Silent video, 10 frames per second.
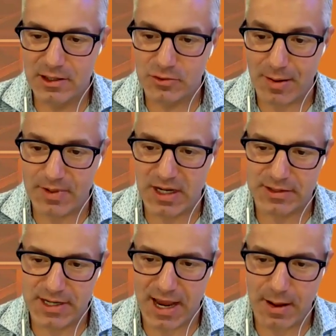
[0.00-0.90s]

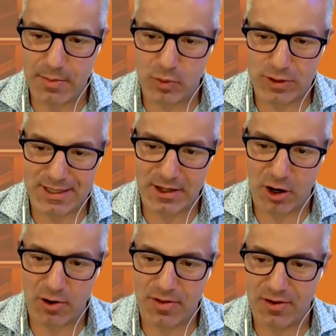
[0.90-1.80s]
drop-down tab, it's
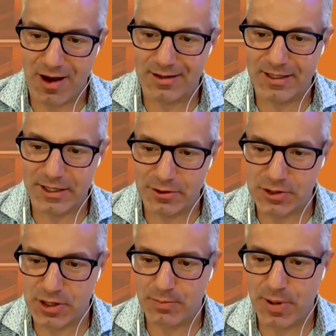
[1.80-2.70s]
in our thought
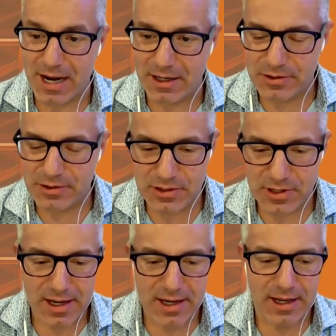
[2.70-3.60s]
leadership page.